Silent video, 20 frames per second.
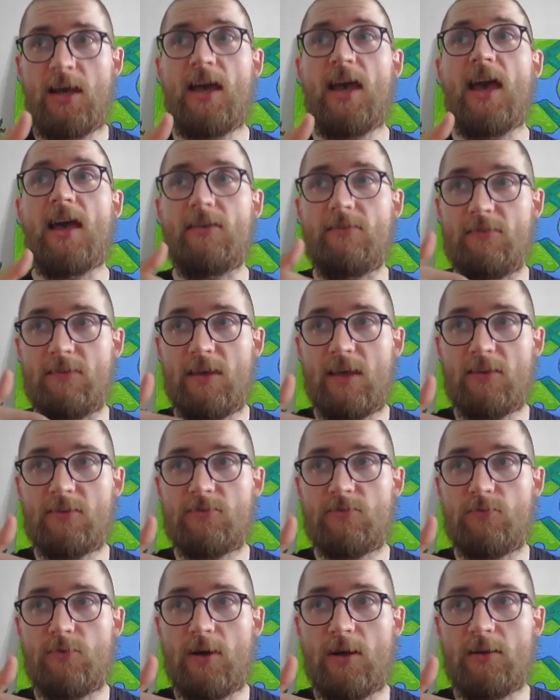and the
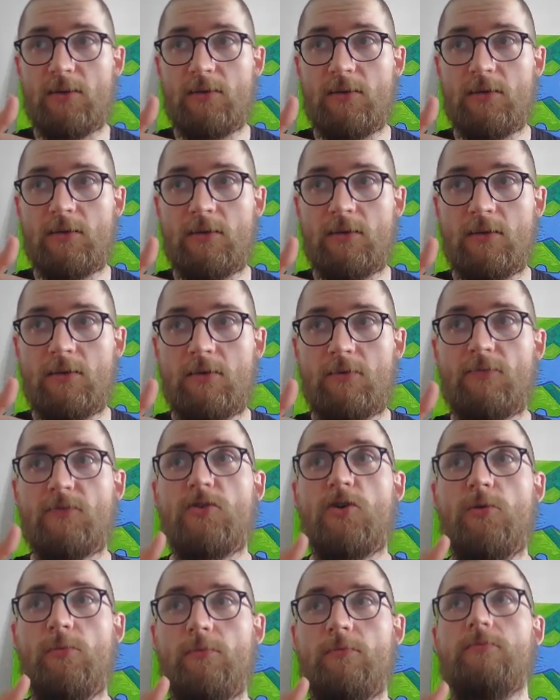other one
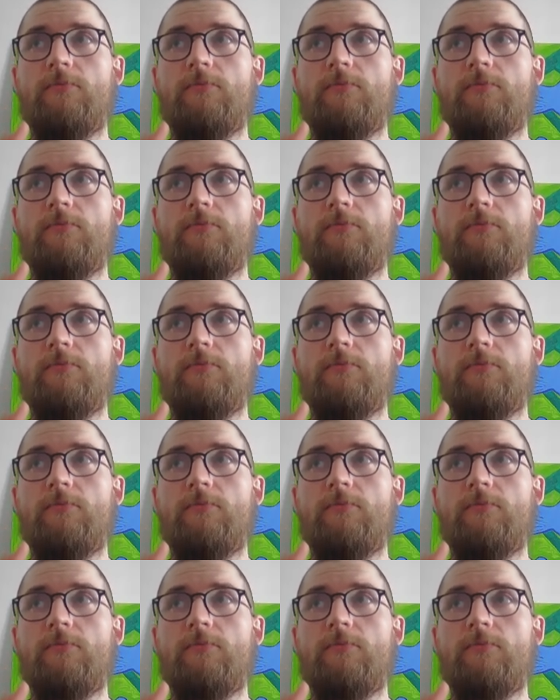from